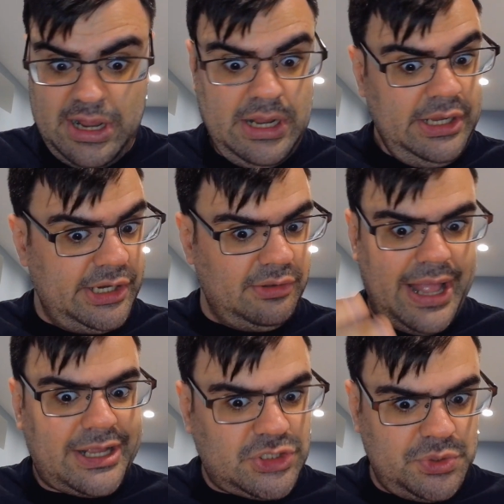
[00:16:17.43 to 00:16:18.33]
You know,
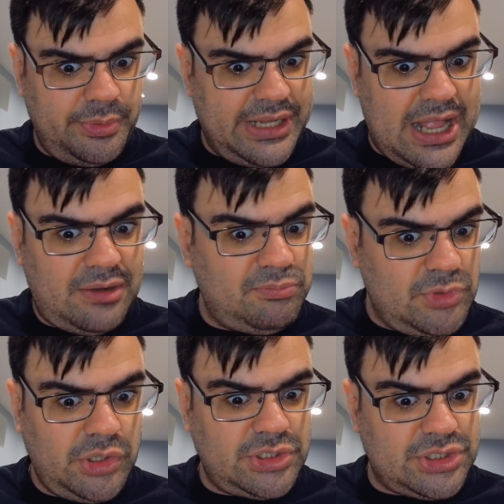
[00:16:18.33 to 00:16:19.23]
last two we got good,
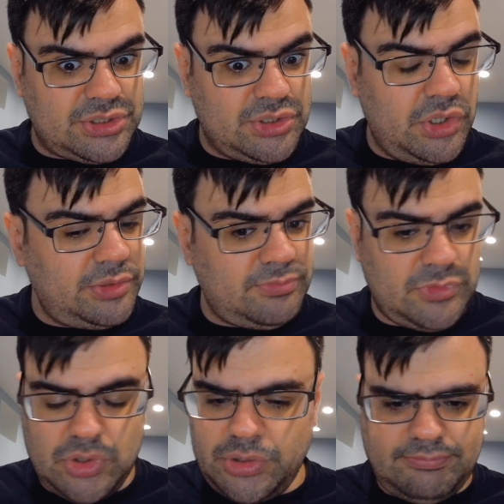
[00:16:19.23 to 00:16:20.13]
good,
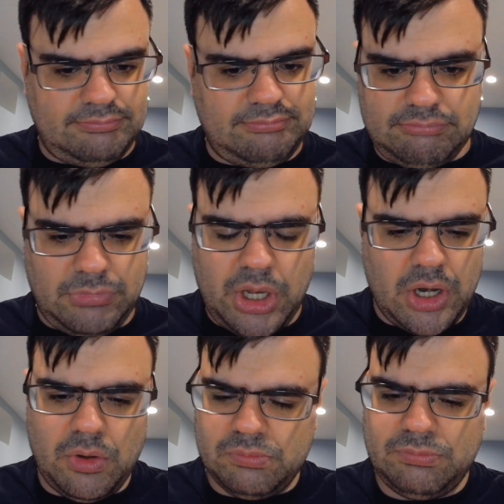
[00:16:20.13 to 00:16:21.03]
good you
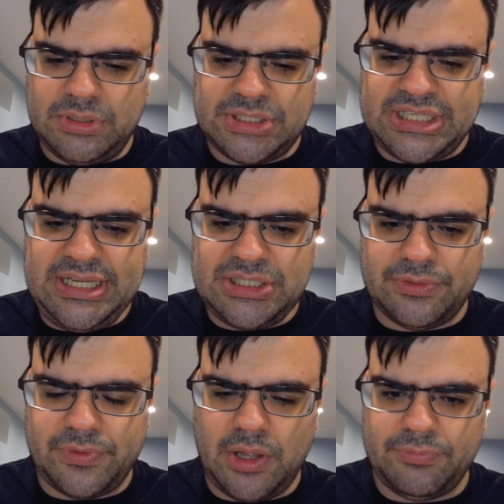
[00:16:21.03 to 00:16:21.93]
know scenes of
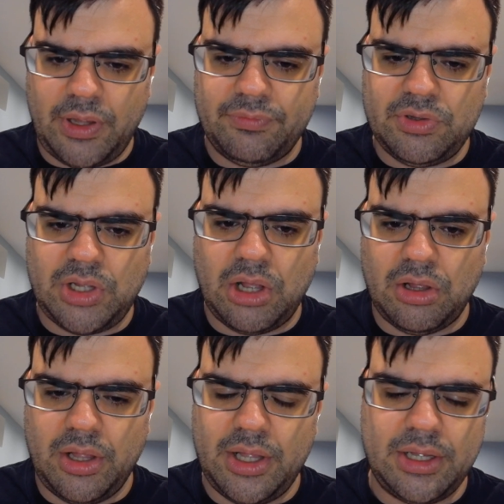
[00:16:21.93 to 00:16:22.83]
of, of
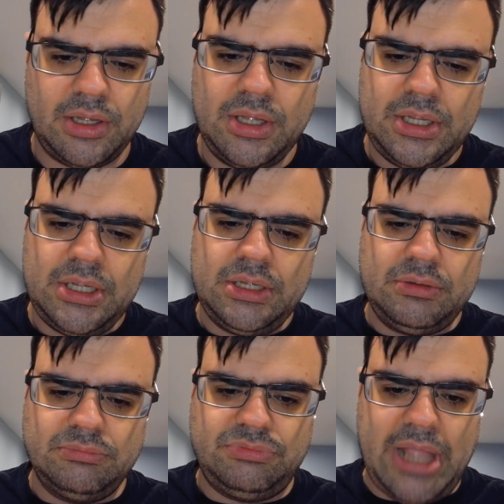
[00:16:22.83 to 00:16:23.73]
uh,
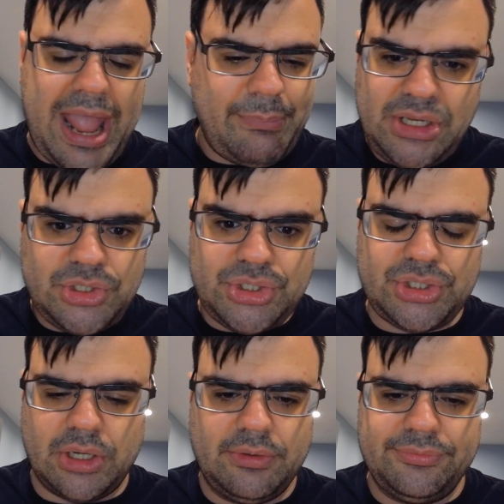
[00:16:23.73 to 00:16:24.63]
damage
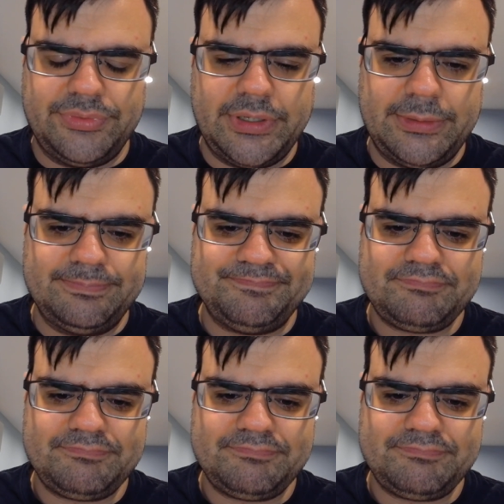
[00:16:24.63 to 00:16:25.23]
of um,